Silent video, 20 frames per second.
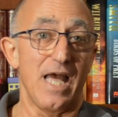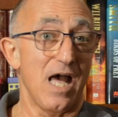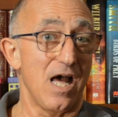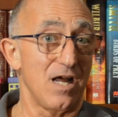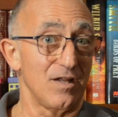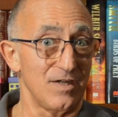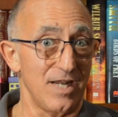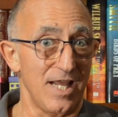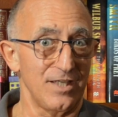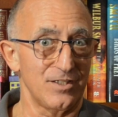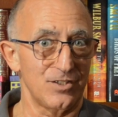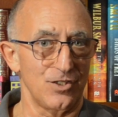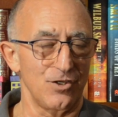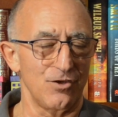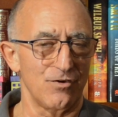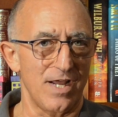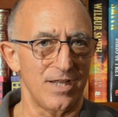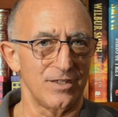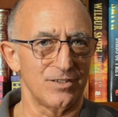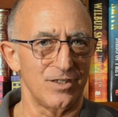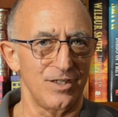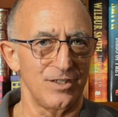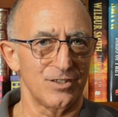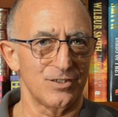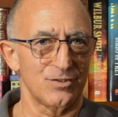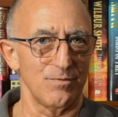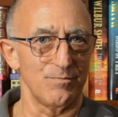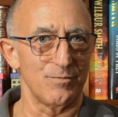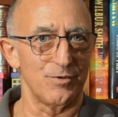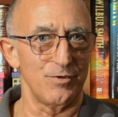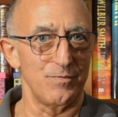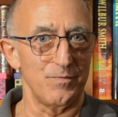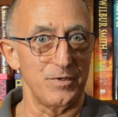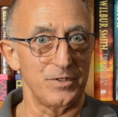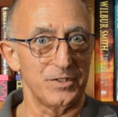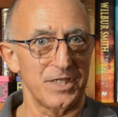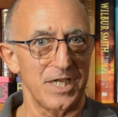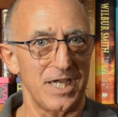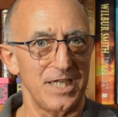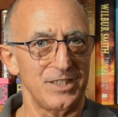unless you're actually a swimmer, in
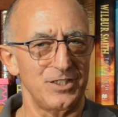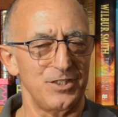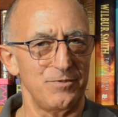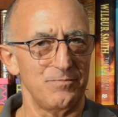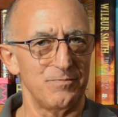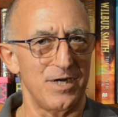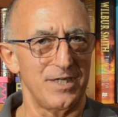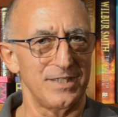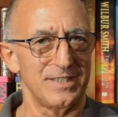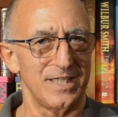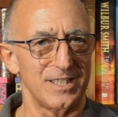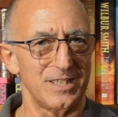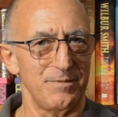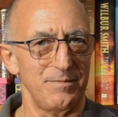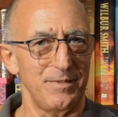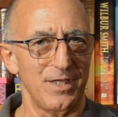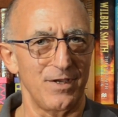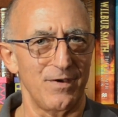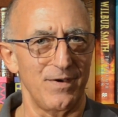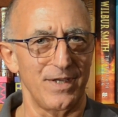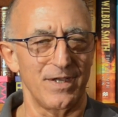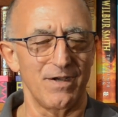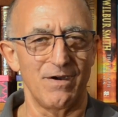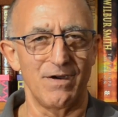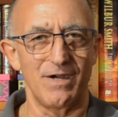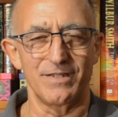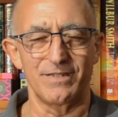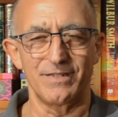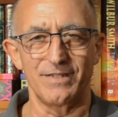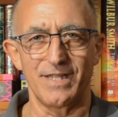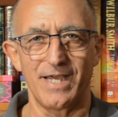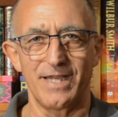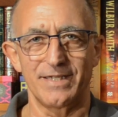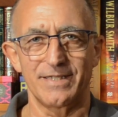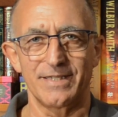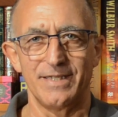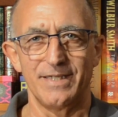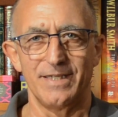which case you might actually be going higher than that.